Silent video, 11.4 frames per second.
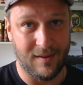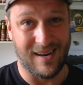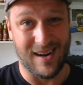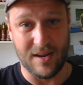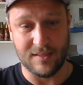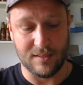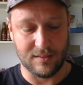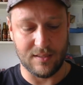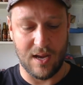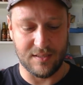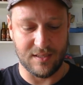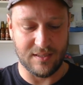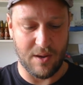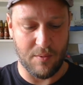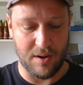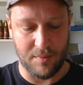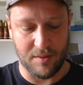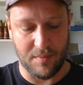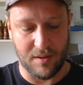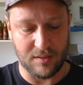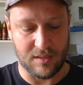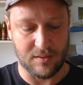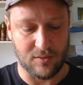And this is, as I say, when I'm at
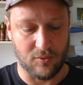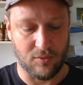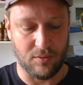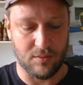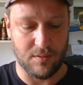market stall,